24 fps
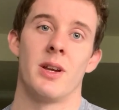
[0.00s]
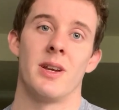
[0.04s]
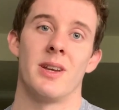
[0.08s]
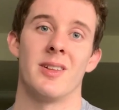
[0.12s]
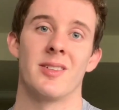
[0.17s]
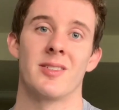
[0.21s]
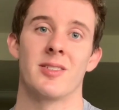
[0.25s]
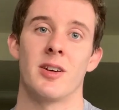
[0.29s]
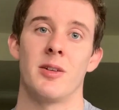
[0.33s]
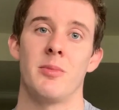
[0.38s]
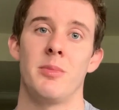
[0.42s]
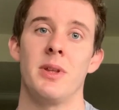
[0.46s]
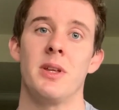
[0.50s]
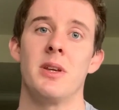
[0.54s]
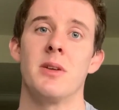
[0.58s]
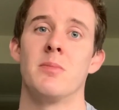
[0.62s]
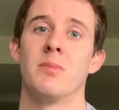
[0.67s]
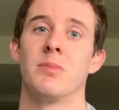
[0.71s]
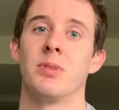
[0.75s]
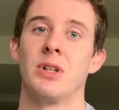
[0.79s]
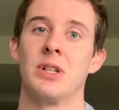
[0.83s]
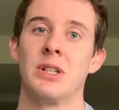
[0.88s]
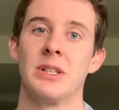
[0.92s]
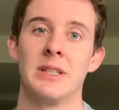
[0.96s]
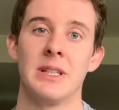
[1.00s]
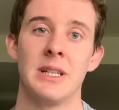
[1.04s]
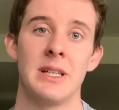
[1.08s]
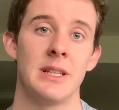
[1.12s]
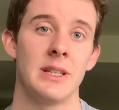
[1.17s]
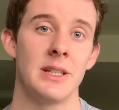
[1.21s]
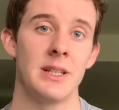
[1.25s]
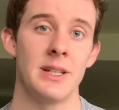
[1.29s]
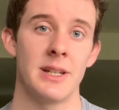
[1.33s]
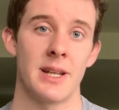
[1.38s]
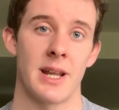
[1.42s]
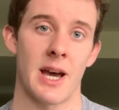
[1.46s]
It's gonna be
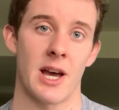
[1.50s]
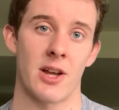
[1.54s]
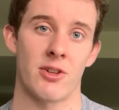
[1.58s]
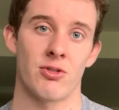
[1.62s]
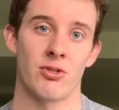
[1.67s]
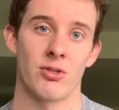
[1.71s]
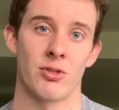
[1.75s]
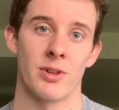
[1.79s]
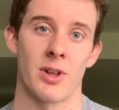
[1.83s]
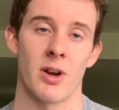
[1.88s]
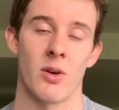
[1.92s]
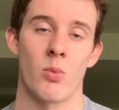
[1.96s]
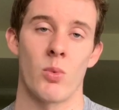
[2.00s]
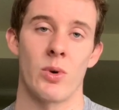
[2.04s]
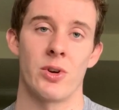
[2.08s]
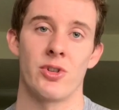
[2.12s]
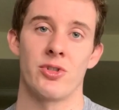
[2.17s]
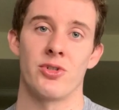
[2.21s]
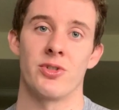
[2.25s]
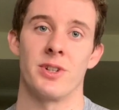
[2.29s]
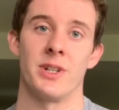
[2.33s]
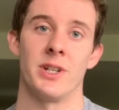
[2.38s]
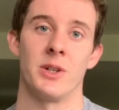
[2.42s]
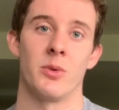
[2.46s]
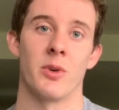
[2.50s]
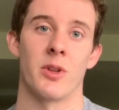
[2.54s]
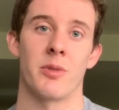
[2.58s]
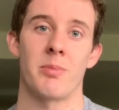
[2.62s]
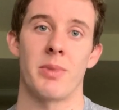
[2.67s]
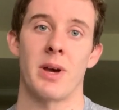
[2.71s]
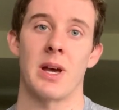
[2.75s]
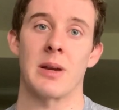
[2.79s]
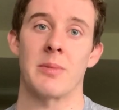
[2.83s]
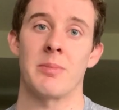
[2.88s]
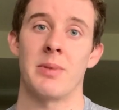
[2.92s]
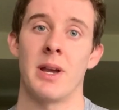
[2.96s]
completely natural that when you're dealing with
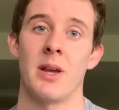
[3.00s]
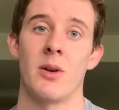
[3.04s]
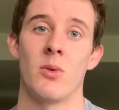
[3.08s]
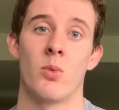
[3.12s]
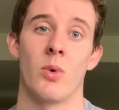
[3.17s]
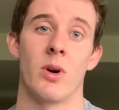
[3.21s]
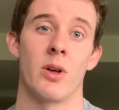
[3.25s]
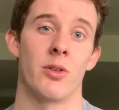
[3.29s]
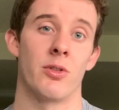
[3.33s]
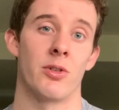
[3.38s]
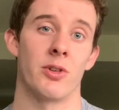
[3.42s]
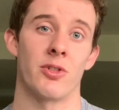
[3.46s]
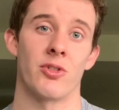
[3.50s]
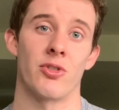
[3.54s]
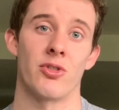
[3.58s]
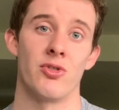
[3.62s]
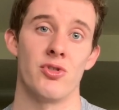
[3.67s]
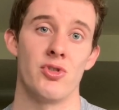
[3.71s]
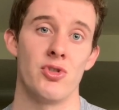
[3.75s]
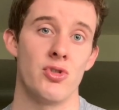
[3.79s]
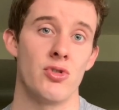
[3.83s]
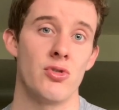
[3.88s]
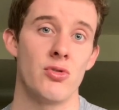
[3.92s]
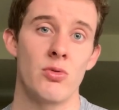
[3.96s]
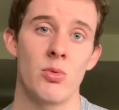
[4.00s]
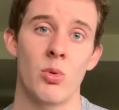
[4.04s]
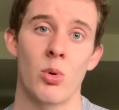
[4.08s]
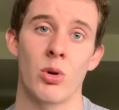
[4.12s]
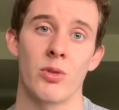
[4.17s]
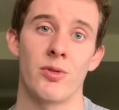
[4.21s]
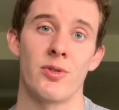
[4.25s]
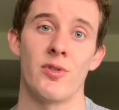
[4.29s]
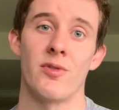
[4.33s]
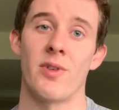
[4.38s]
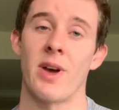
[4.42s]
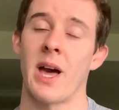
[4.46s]
back pain, whether it's new or
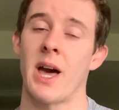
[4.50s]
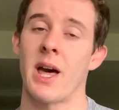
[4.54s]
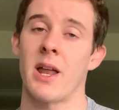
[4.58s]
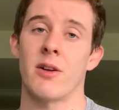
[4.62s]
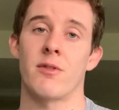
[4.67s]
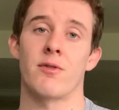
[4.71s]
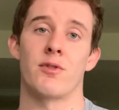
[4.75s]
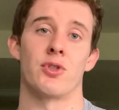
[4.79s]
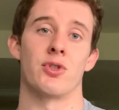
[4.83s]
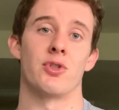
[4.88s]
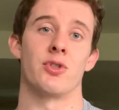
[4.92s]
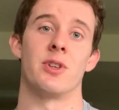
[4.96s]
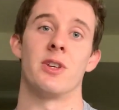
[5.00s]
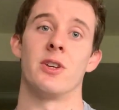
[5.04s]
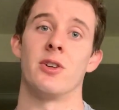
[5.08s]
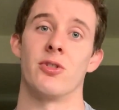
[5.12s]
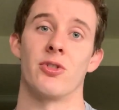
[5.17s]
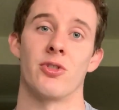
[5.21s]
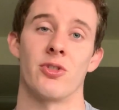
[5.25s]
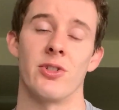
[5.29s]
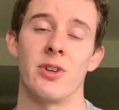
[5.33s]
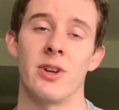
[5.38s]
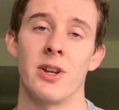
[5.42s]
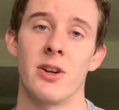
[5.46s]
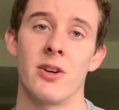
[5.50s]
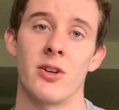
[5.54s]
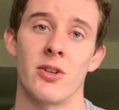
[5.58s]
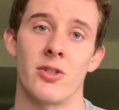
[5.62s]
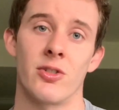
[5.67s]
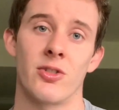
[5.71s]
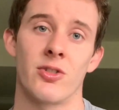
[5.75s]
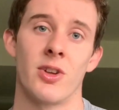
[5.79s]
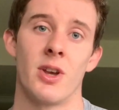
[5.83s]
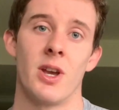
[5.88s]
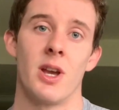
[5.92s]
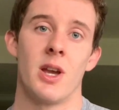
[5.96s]
if you've had it for years and
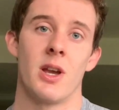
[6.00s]
years,